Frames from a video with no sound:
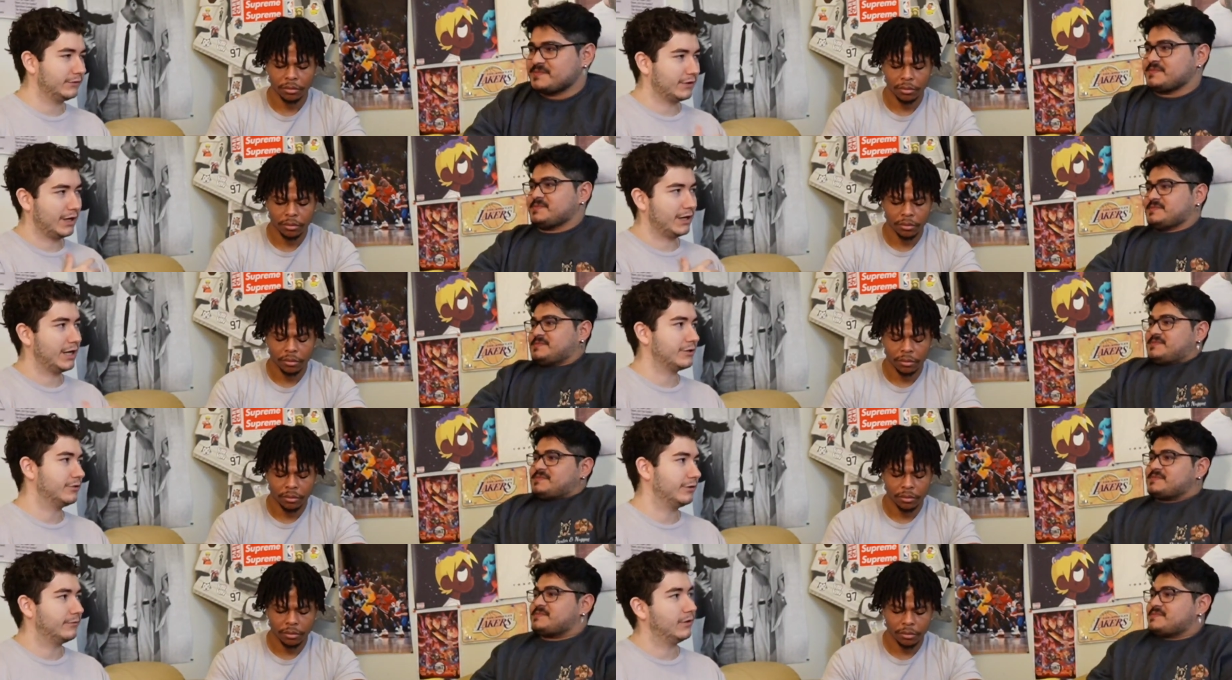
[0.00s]
Speaker 1: kind of
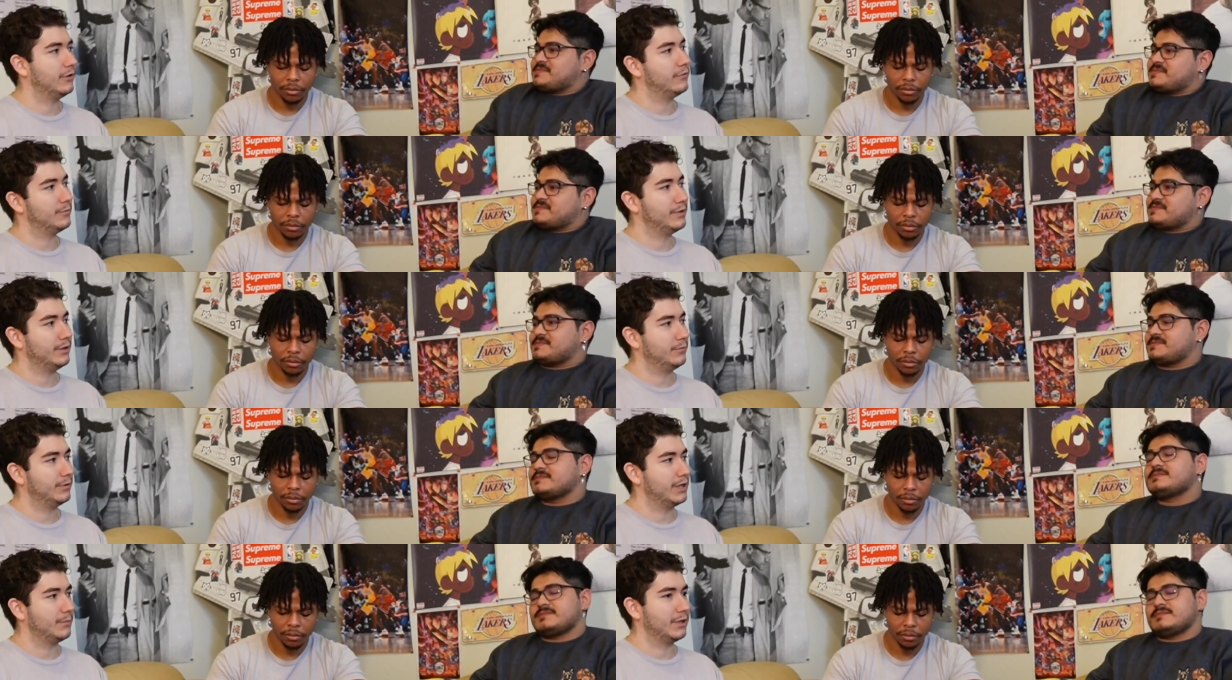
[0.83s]
naturally flow for me
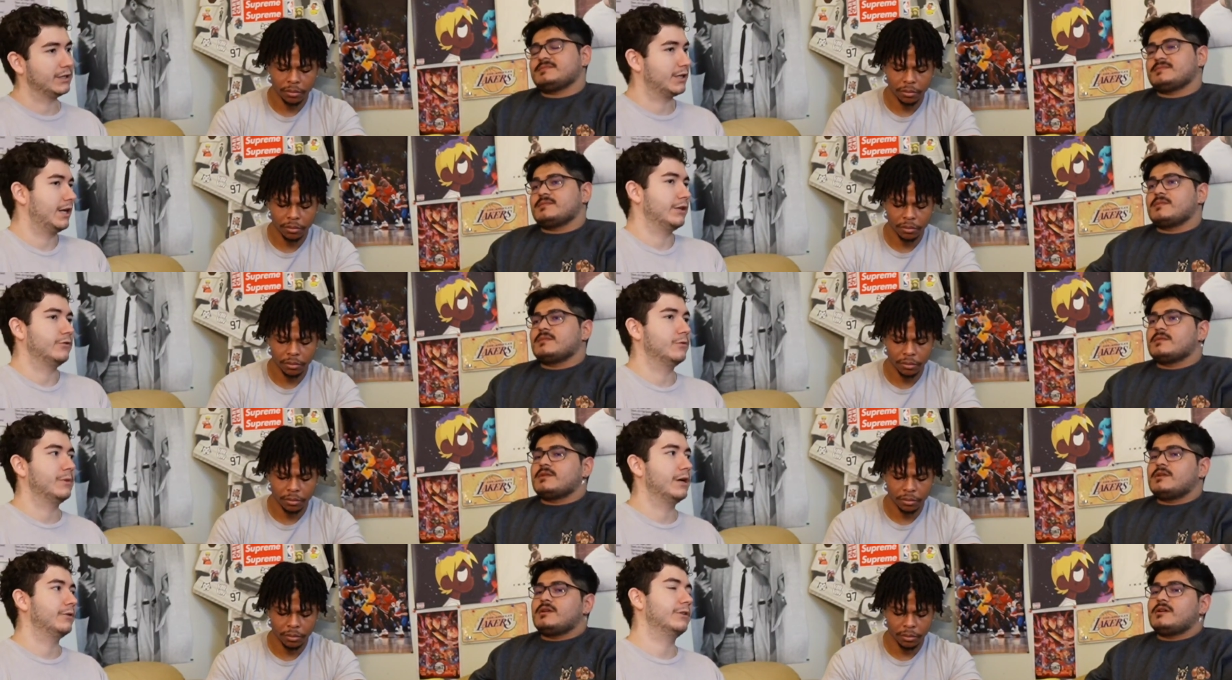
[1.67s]
when I'm like kind of doing
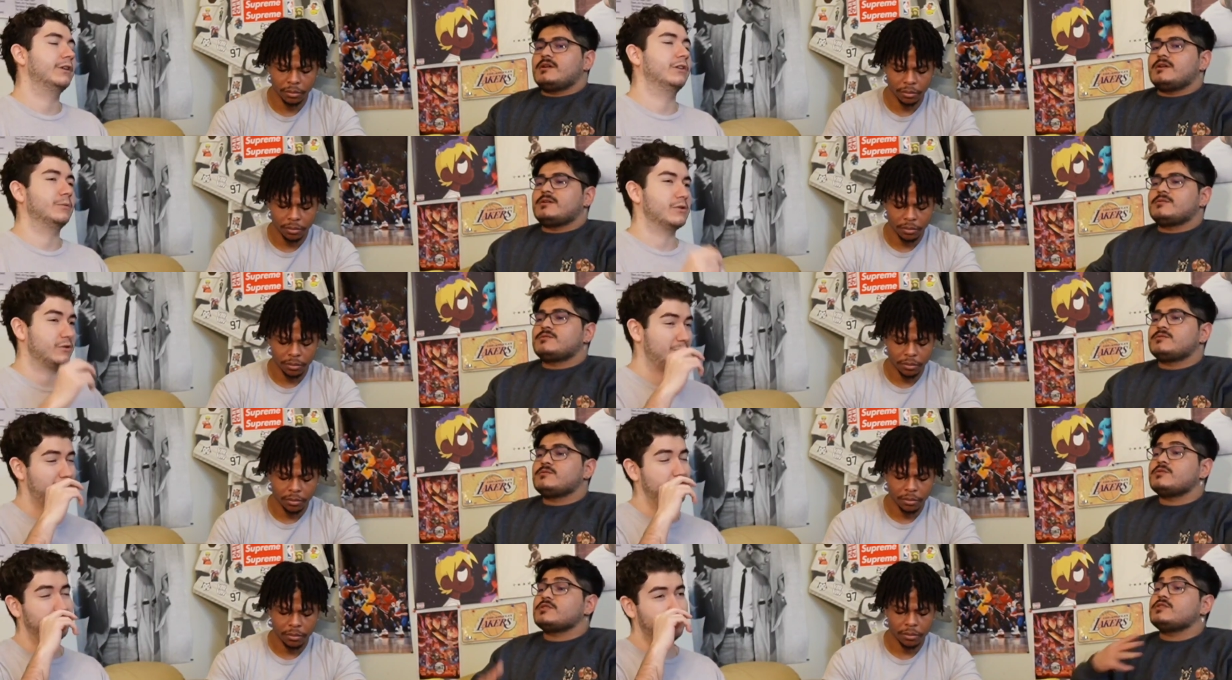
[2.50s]
my own thing, especially in
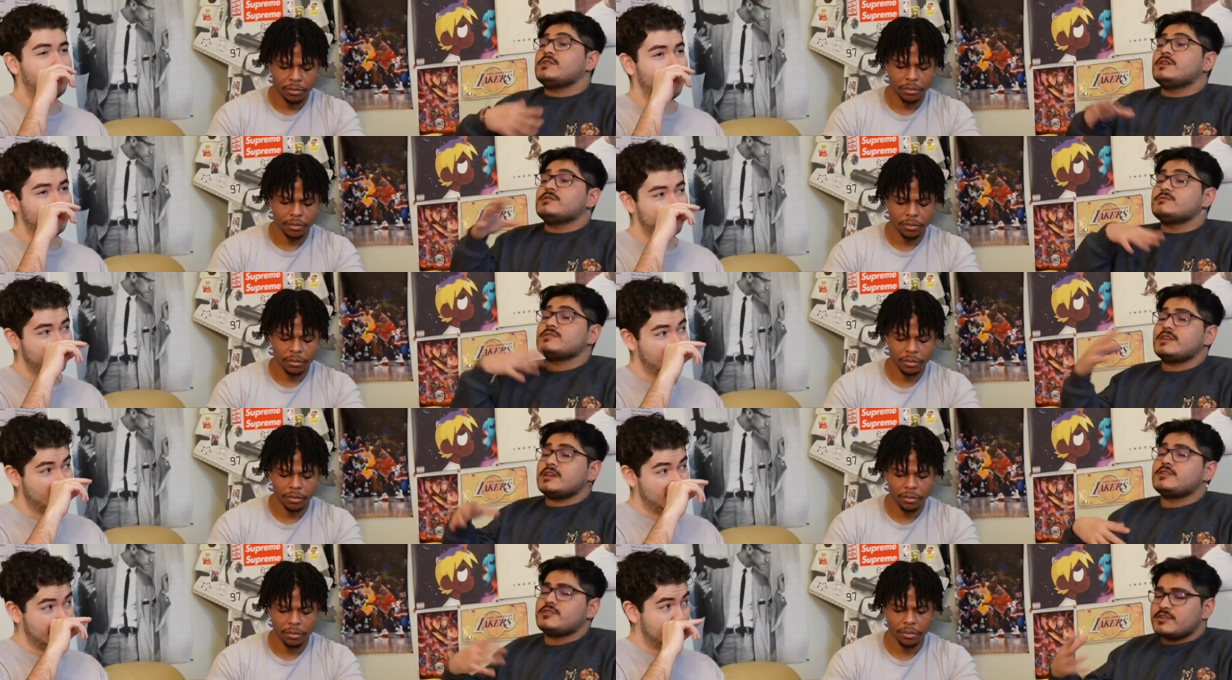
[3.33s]
my when own you,
Speaker 2: space.
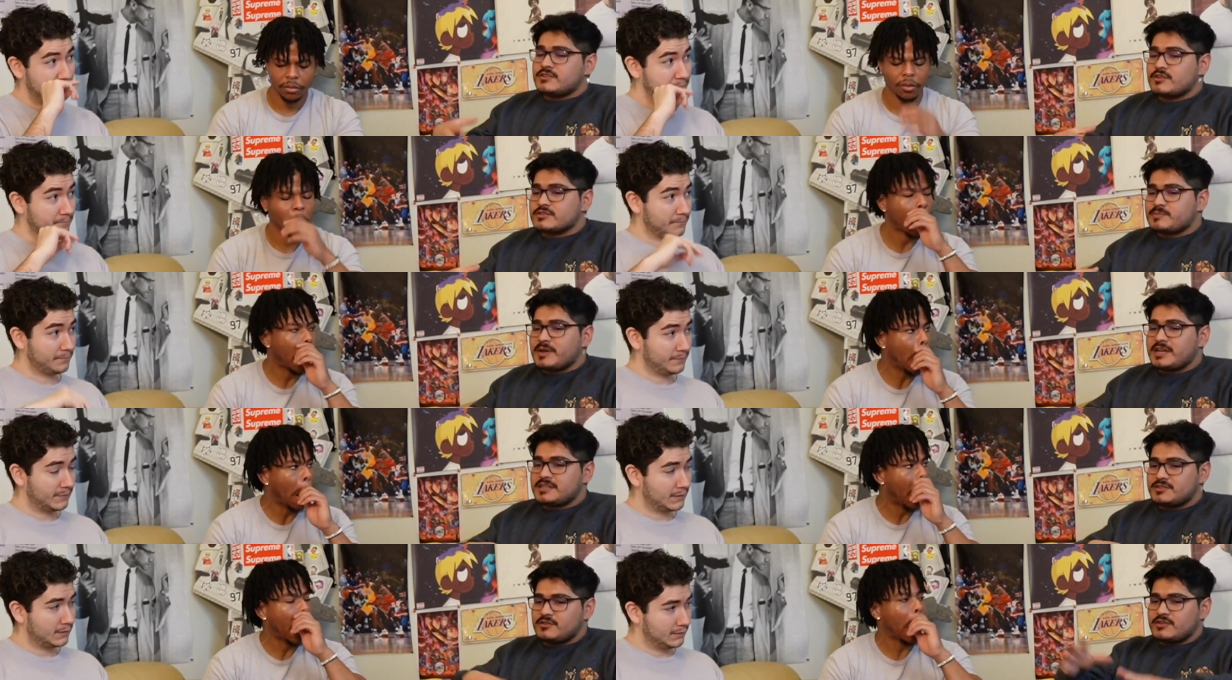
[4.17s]
You're in your own
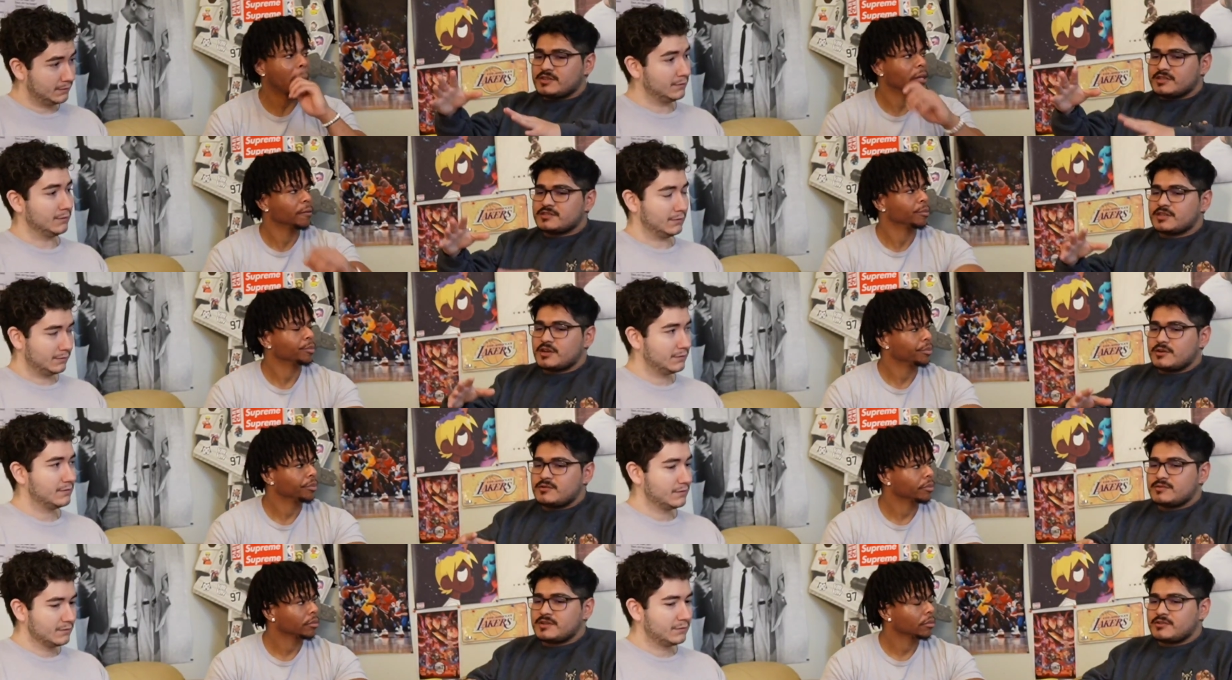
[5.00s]
space, and you're in the mm-hmm.
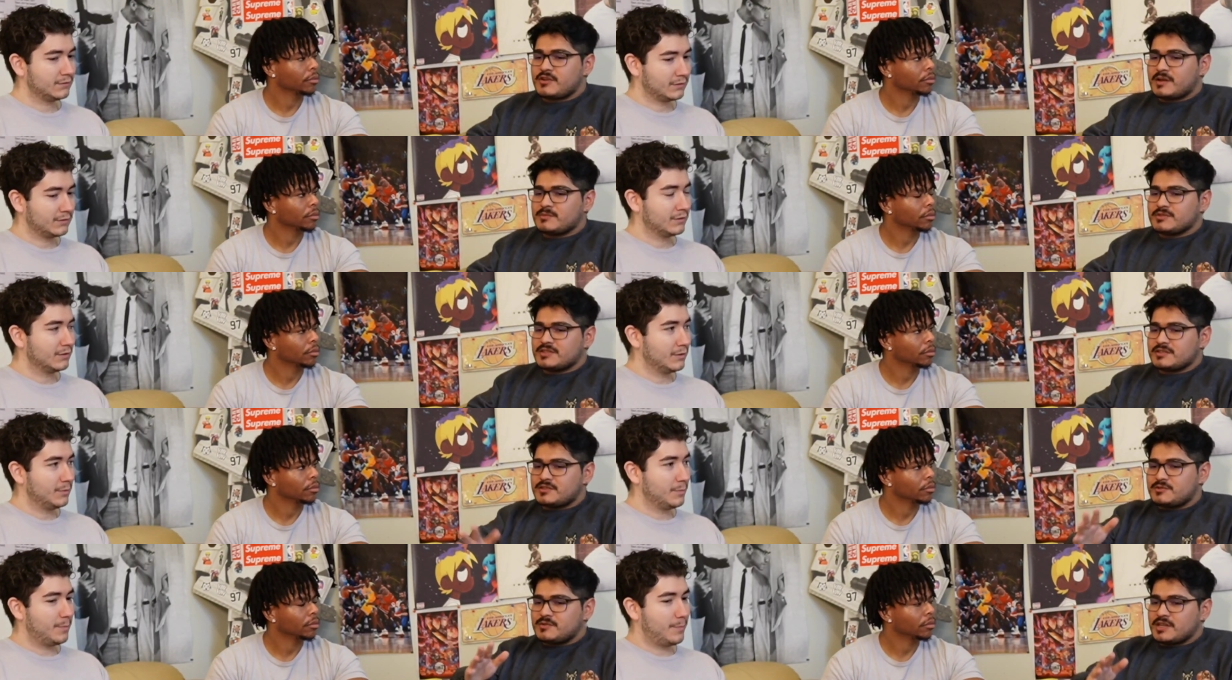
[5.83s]
zone, and you're able to
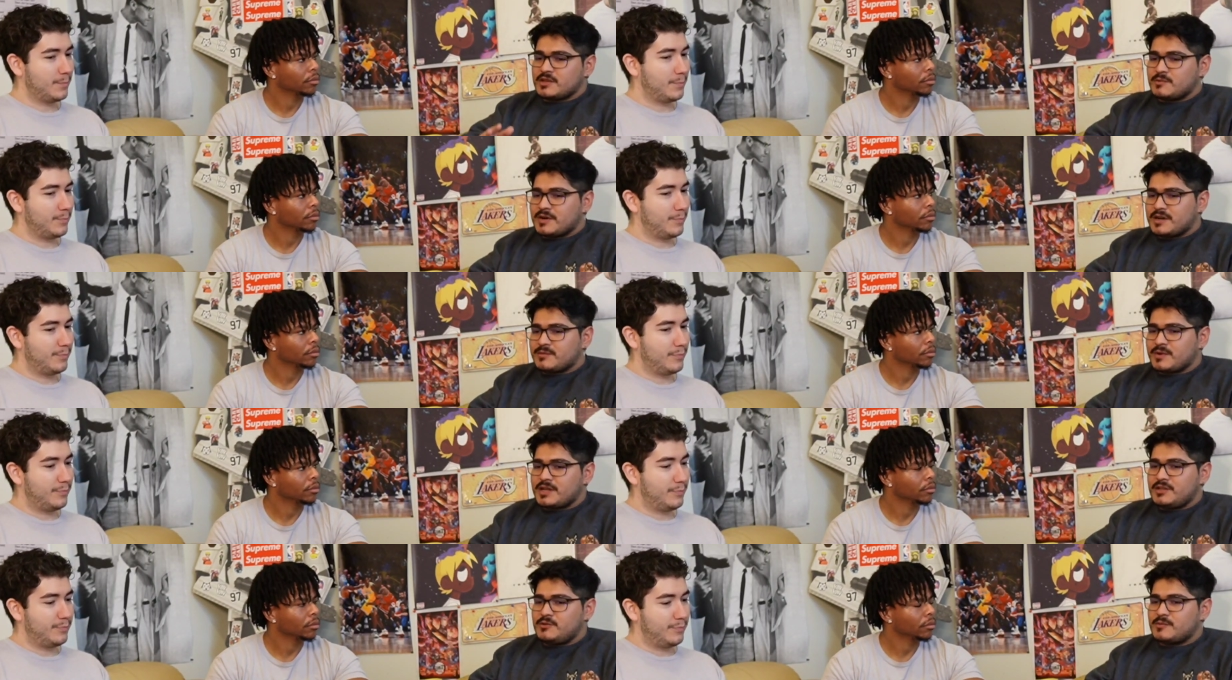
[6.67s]
do what you want
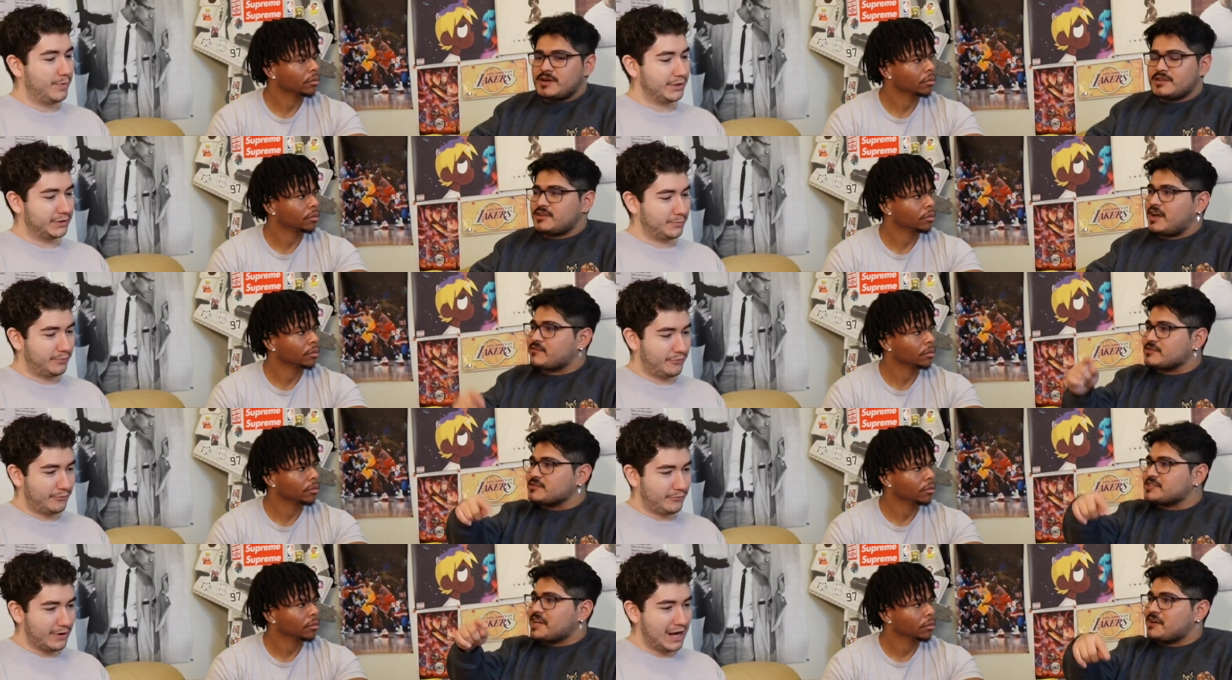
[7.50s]
when you want. But you
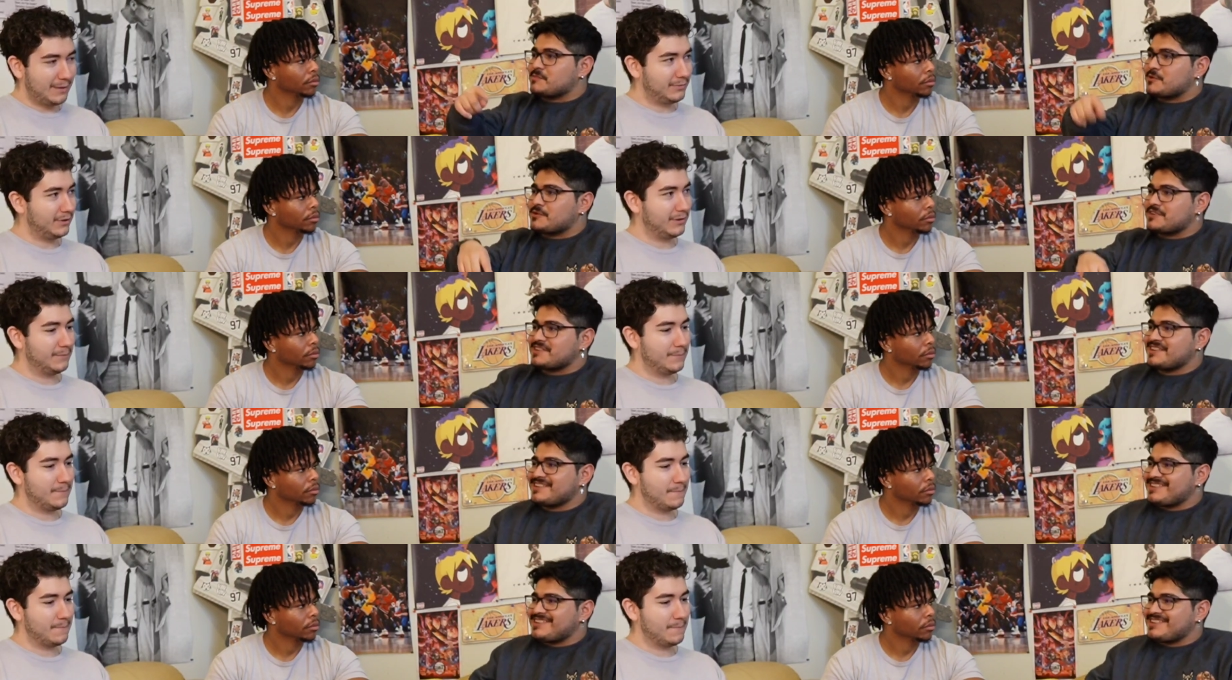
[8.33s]
the problem